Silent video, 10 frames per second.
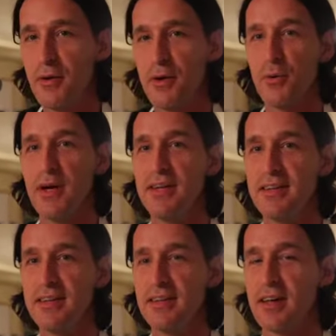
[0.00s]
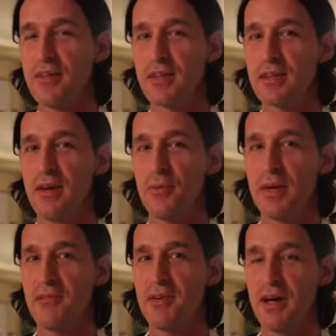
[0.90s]
I want to win. I think that
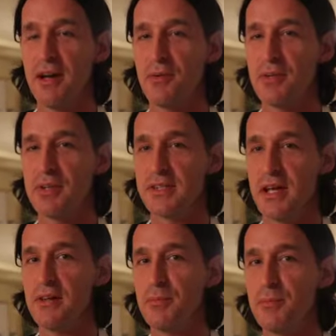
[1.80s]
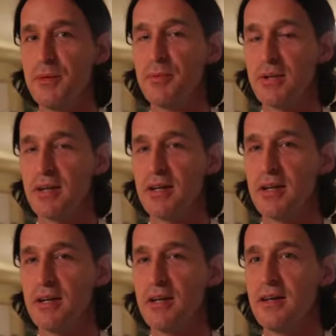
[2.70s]
we have a lot of really talented people
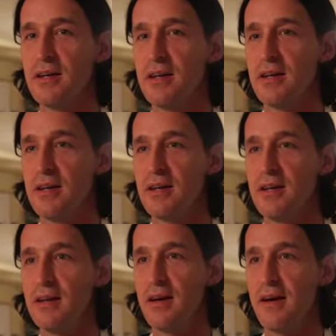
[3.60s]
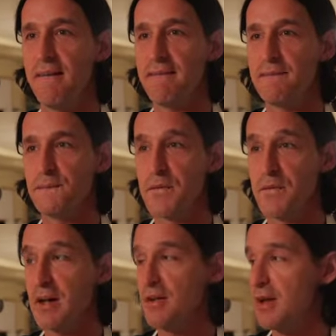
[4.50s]
here, and uh,
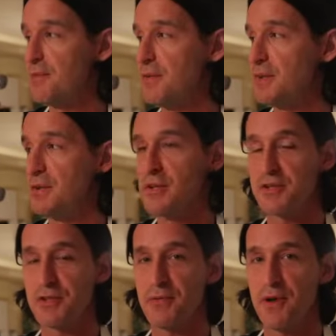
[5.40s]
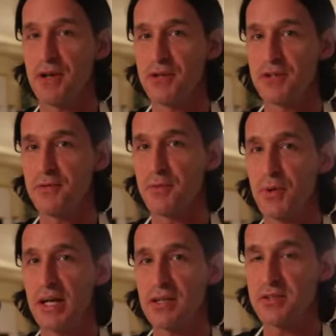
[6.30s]
we've had a lot of fun doing it so far. Just the few
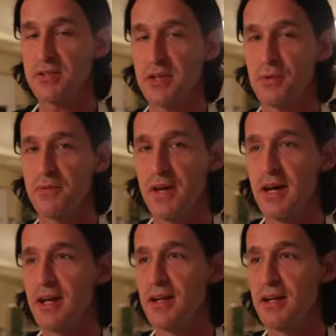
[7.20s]
practices that we've had.